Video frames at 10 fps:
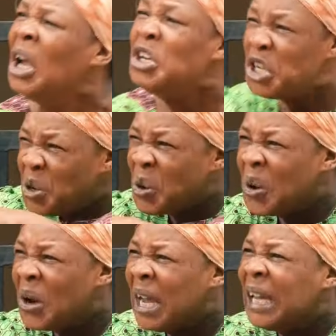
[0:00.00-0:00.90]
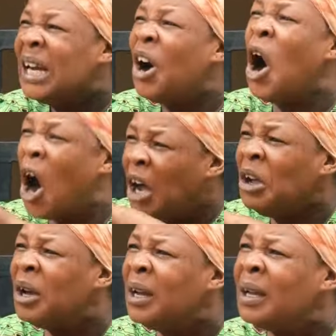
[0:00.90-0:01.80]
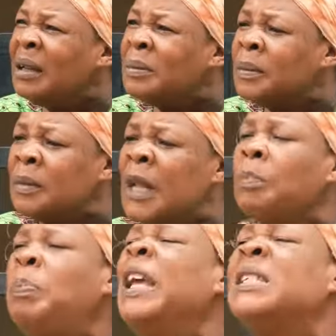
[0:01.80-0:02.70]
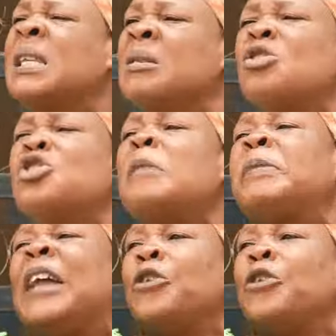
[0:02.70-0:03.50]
You. Or. Please, stop that